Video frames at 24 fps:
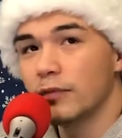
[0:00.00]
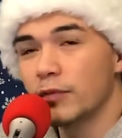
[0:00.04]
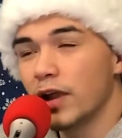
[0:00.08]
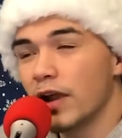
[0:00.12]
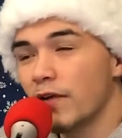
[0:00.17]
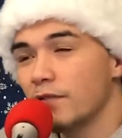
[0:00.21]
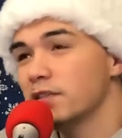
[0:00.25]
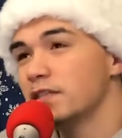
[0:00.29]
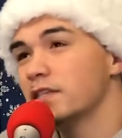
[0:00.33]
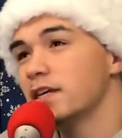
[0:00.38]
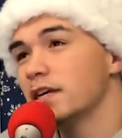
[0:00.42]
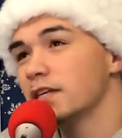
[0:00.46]
We
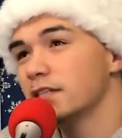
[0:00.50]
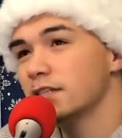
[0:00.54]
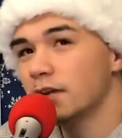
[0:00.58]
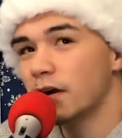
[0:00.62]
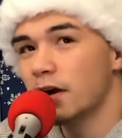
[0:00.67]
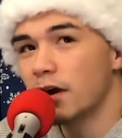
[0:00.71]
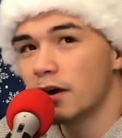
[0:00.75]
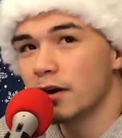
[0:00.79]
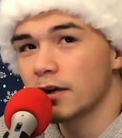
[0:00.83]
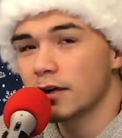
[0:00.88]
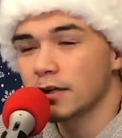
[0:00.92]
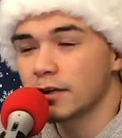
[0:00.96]
have a
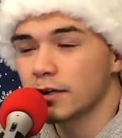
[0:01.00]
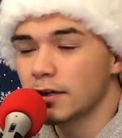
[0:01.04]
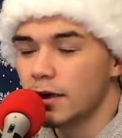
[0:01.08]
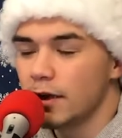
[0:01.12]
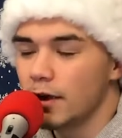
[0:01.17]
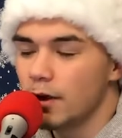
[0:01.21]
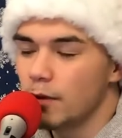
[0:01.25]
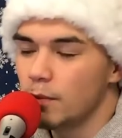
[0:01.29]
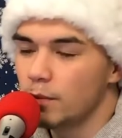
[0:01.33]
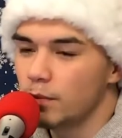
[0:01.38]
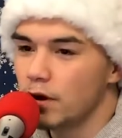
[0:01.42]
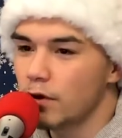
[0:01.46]
TikTok,
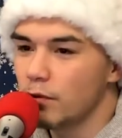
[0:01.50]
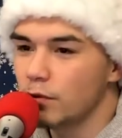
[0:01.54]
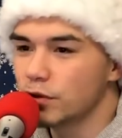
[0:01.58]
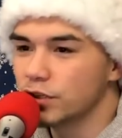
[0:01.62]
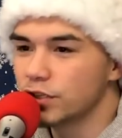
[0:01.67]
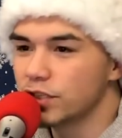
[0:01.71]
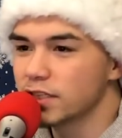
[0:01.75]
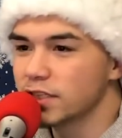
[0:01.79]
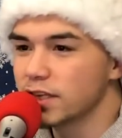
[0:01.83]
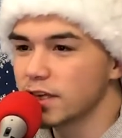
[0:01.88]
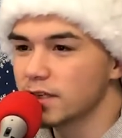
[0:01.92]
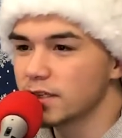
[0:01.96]
but we're
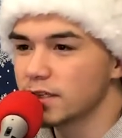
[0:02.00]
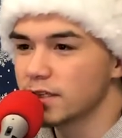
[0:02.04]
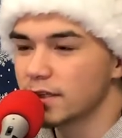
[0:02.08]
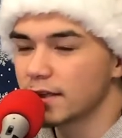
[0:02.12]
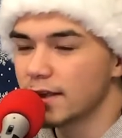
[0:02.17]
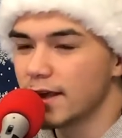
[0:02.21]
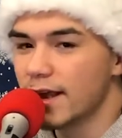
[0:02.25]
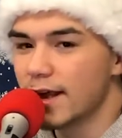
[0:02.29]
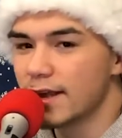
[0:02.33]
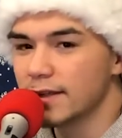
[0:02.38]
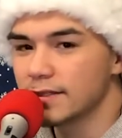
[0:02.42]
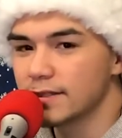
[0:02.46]
just getting to
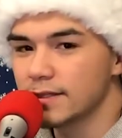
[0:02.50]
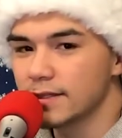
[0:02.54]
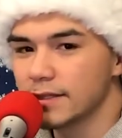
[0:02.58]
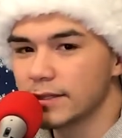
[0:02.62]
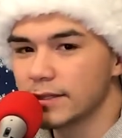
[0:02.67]
that.